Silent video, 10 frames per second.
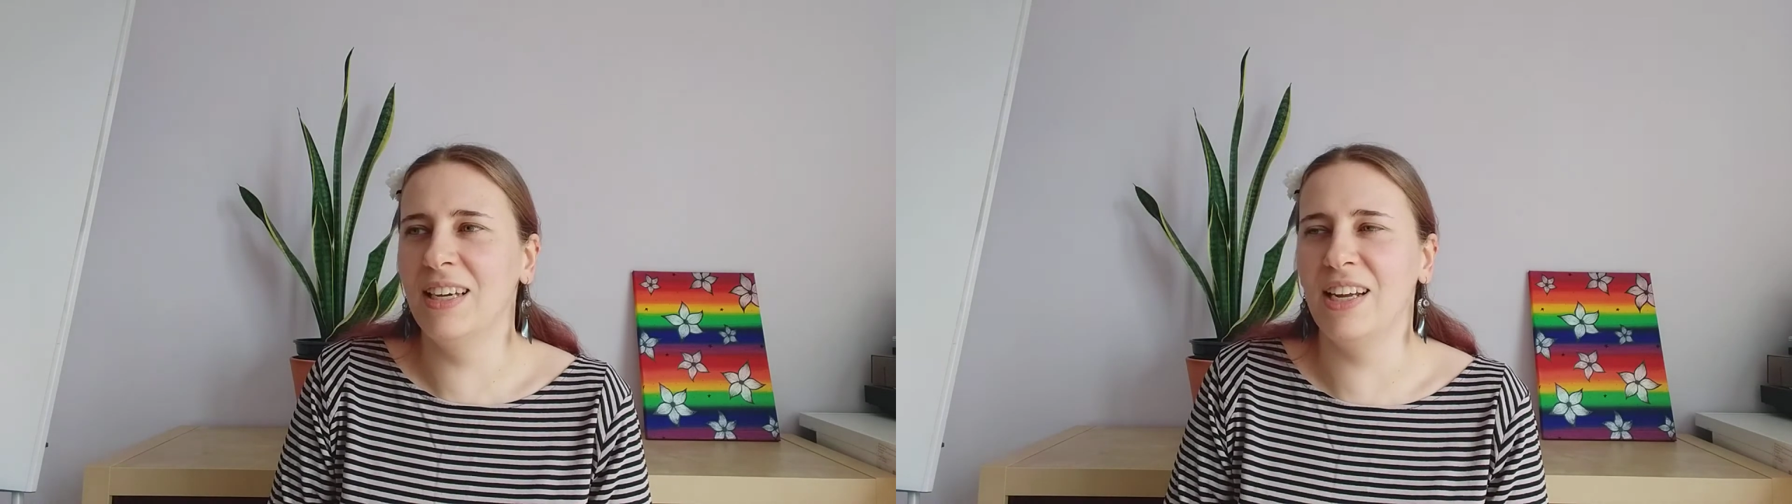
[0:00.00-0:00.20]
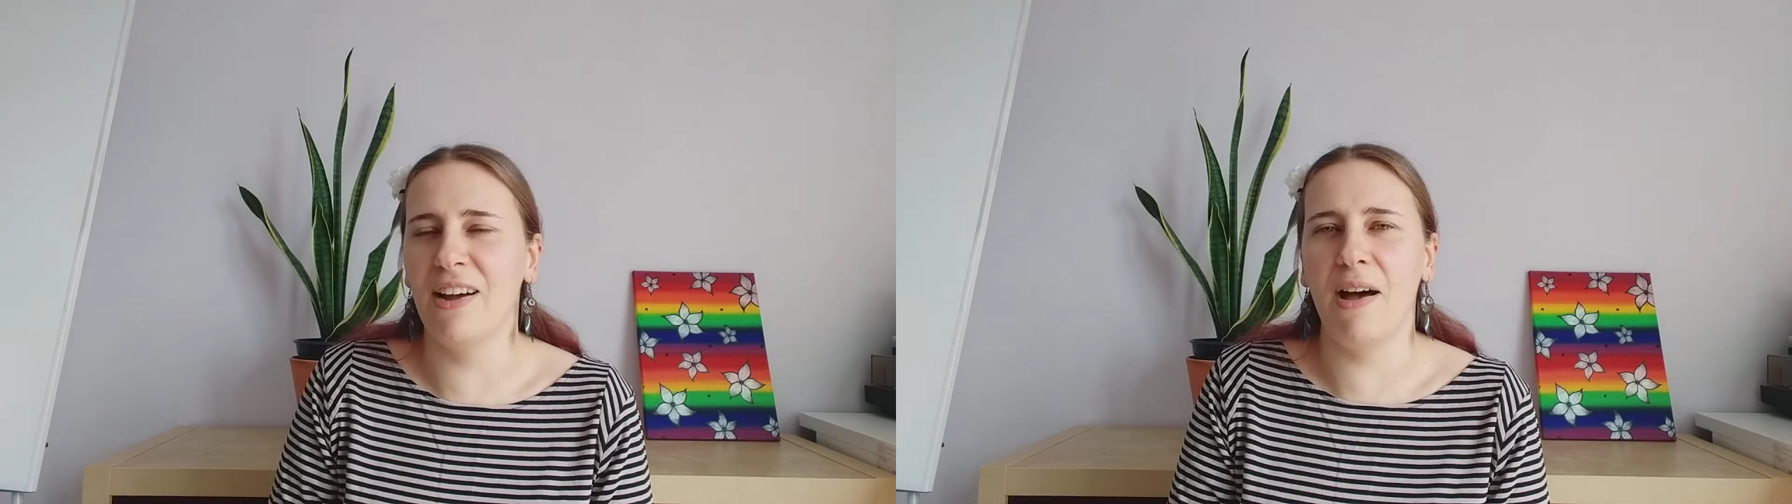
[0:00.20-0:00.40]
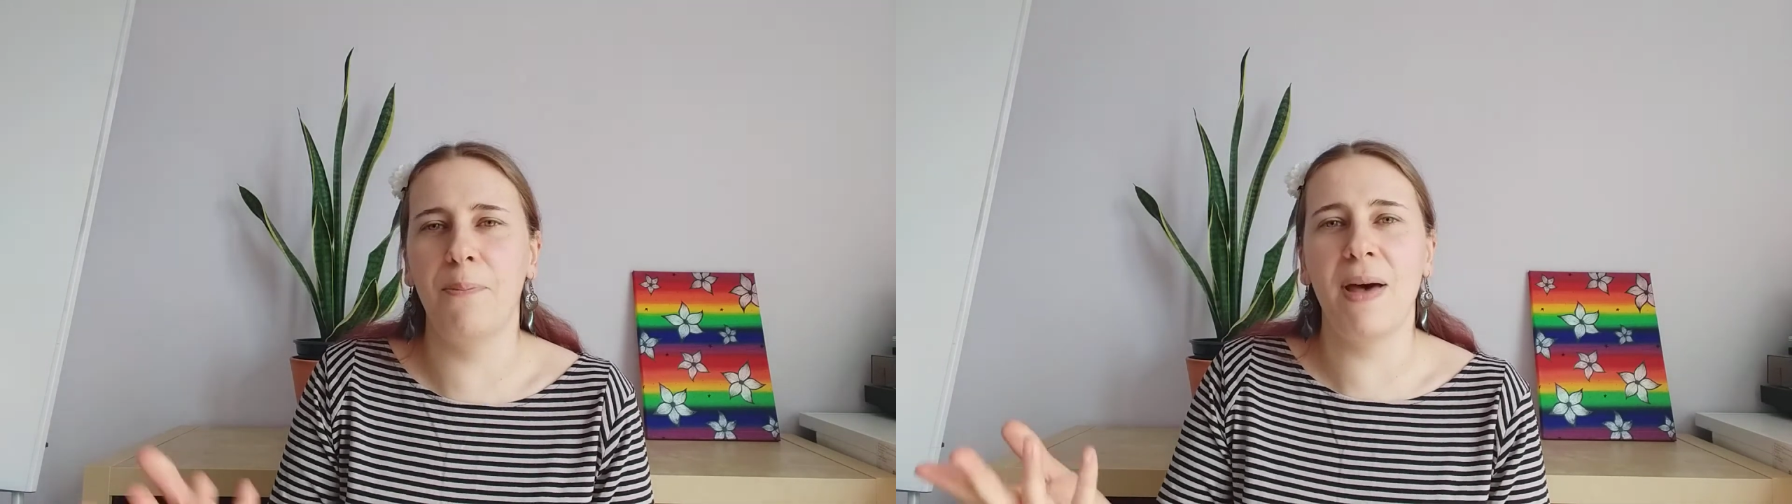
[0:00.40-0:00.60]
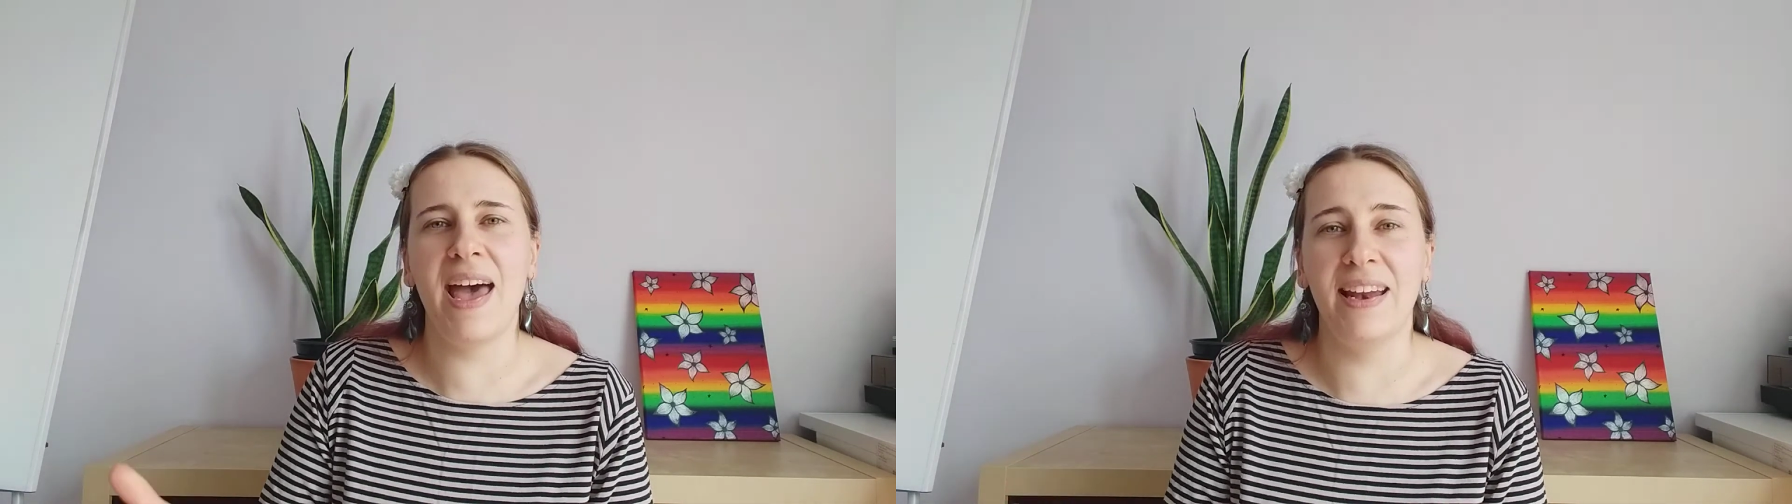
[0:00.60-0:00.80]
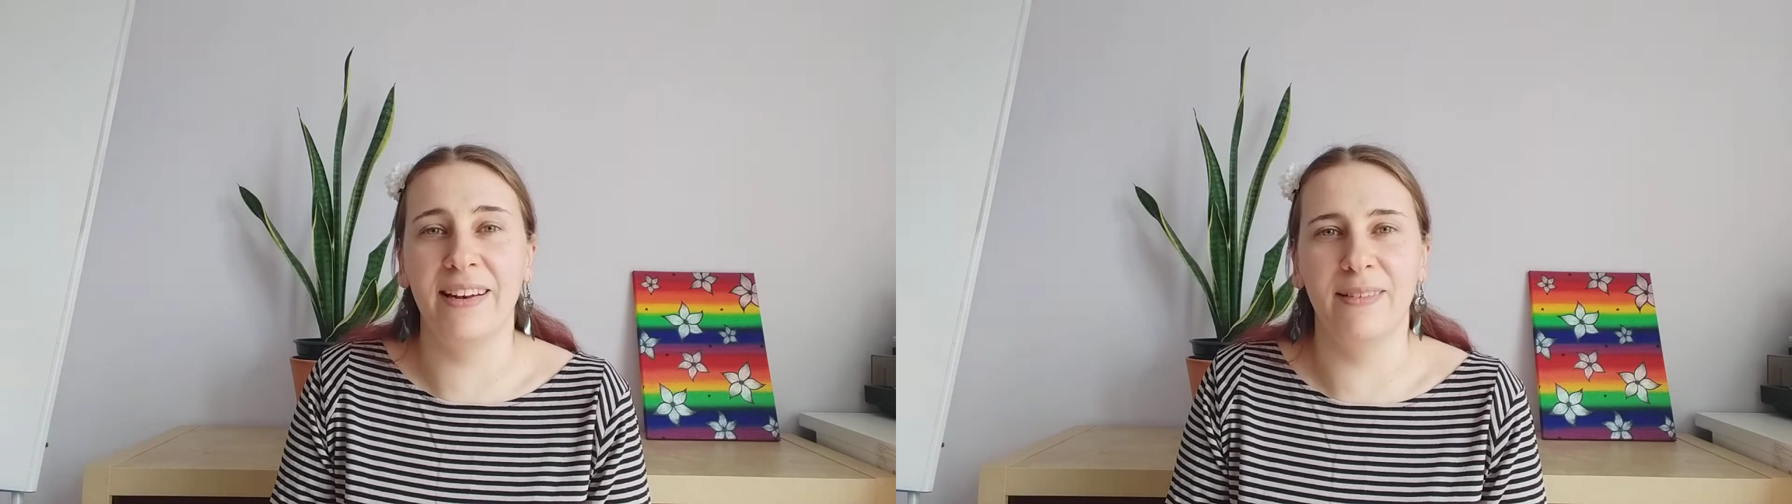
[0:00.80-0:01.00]
a
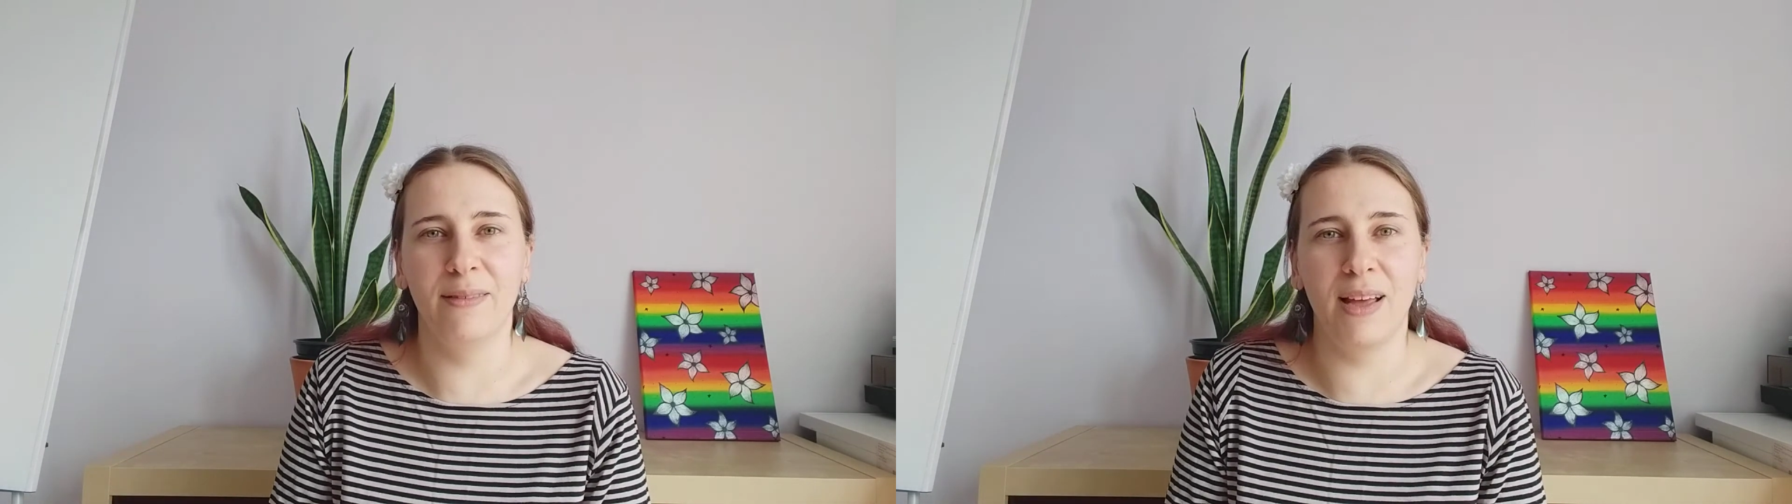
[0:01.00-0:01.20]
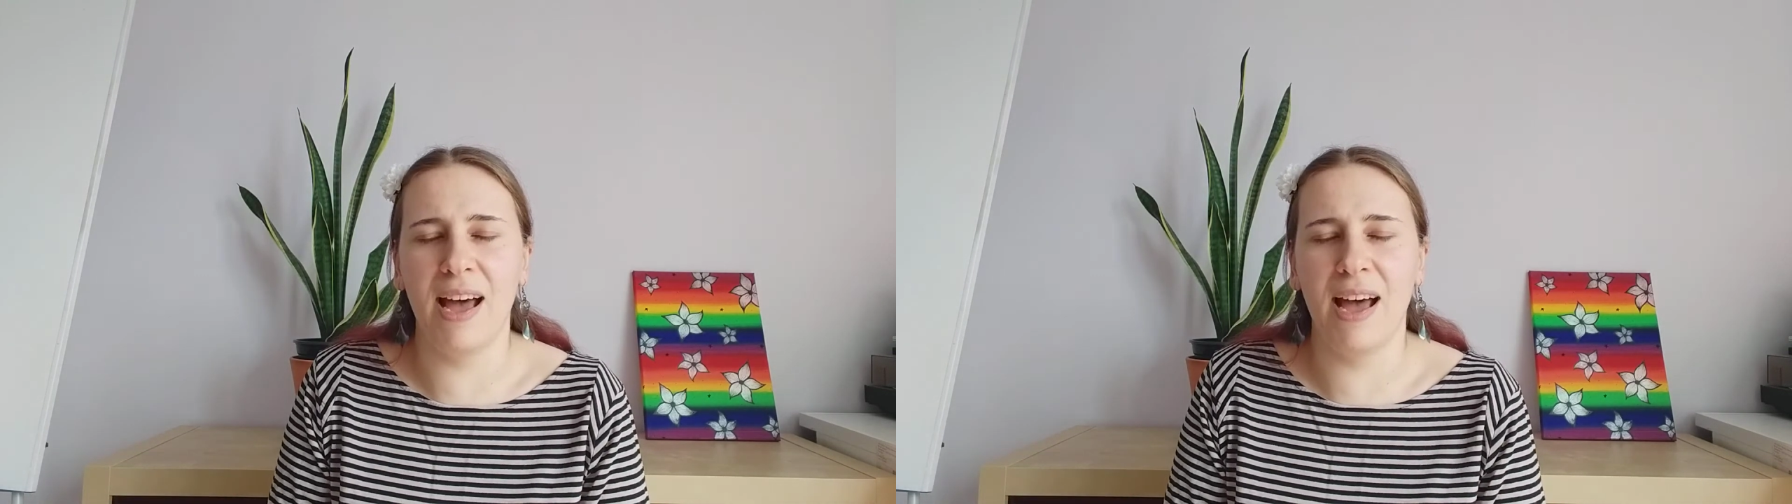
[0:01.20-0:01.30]
pen that